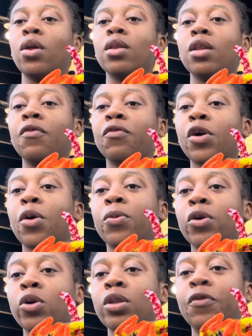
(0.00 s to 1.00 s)

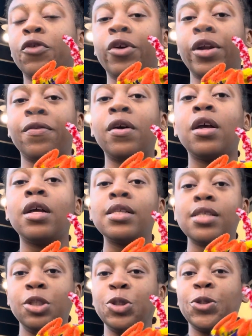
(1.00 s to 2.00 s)
lymphoproliferative
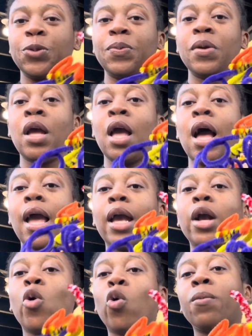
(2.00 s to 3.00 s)
syndrome,
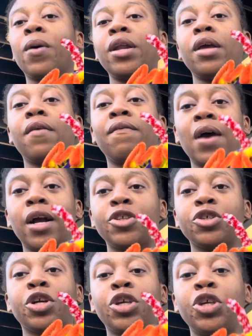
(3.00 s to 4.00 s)
and core binding
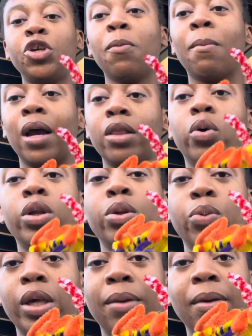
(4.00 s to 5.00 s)
factor acute myeloid
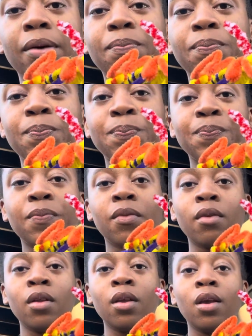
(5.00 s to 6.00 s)
leukemia.
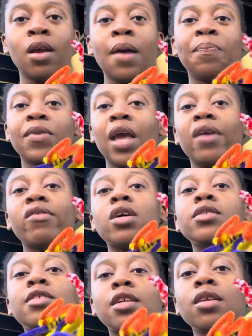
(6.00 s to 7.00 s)

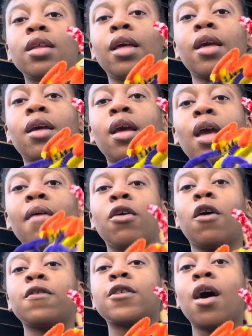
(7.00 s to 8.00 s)
KRAS signaling
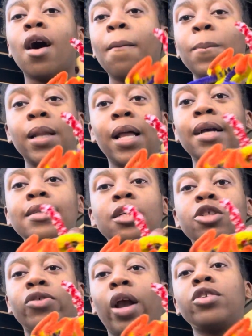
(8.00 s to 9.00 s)
involves complex
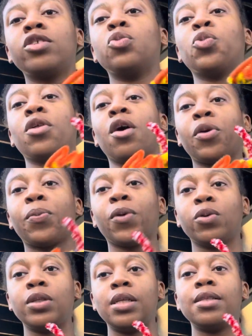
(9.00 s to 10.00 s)
interactions with other
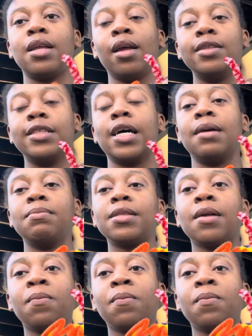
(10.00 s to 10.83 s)
proteins and enzymes.